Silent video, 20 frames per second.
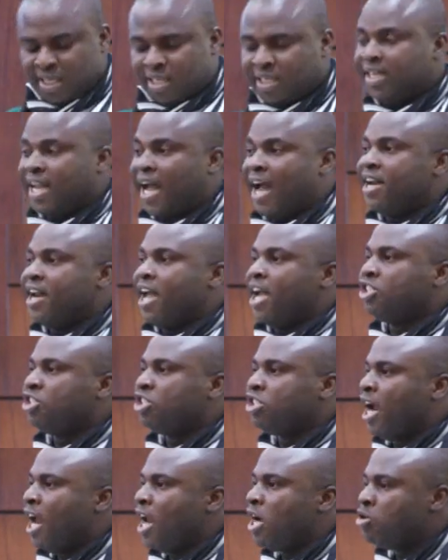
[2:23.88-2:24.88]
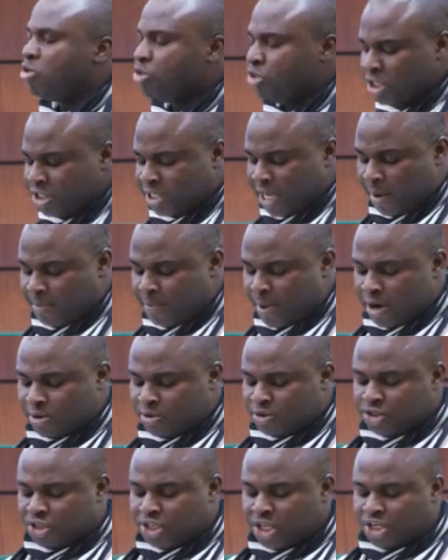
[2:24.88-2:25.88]
that Nigeria loses
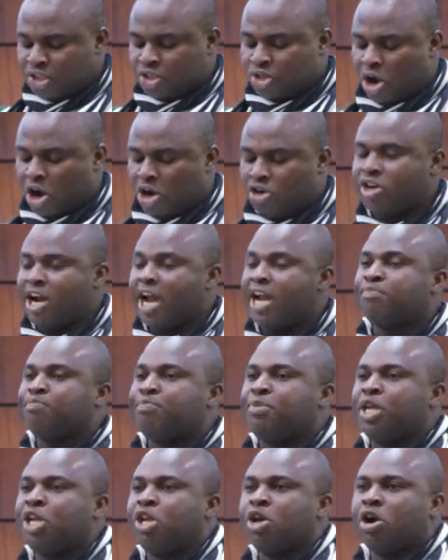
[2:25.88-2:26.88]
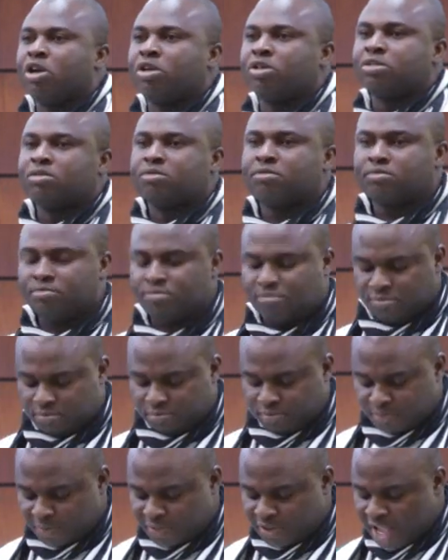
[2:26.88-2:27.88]
about 600 billion
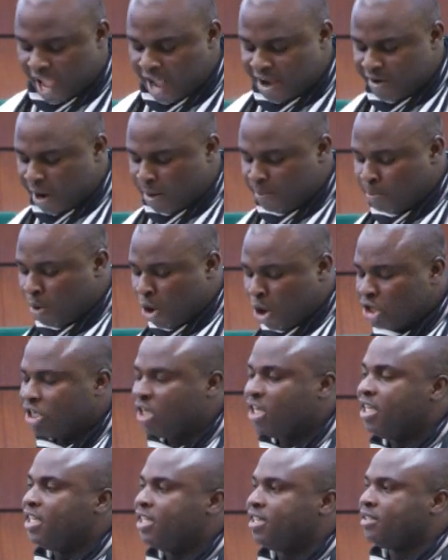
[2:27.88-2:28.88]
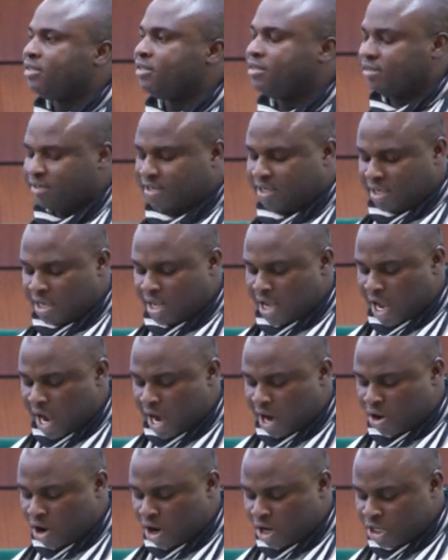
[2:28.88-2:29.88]
naira monthly,
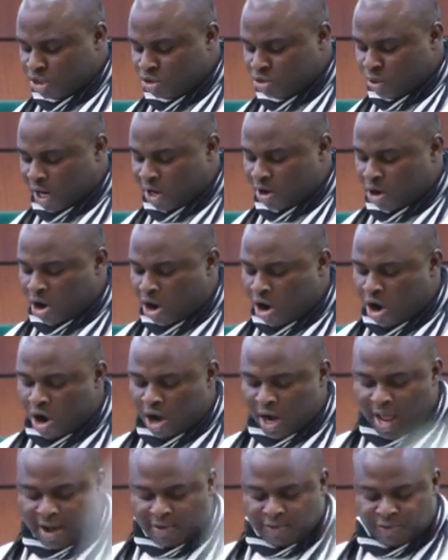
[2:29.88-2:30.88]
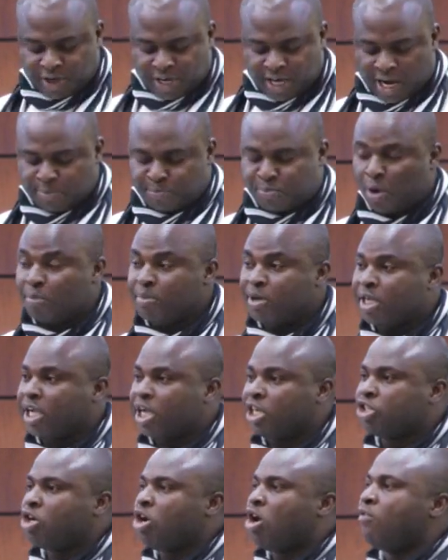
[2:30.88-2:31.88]
according to an all-African
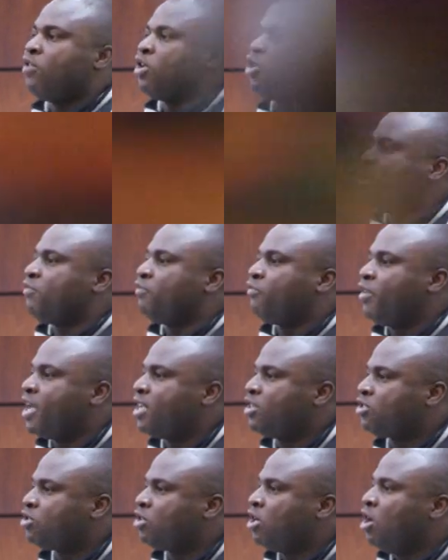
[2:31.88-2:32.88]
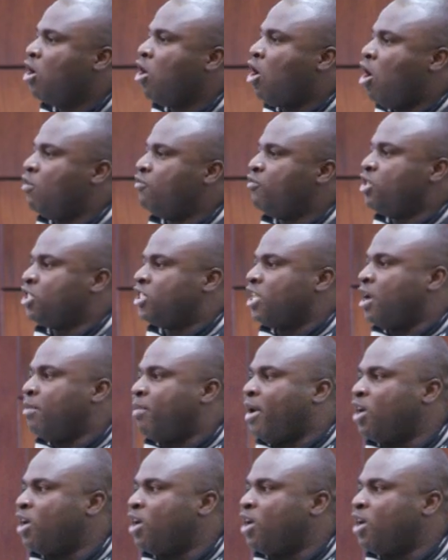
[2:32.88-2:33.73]
publication of the 21st of December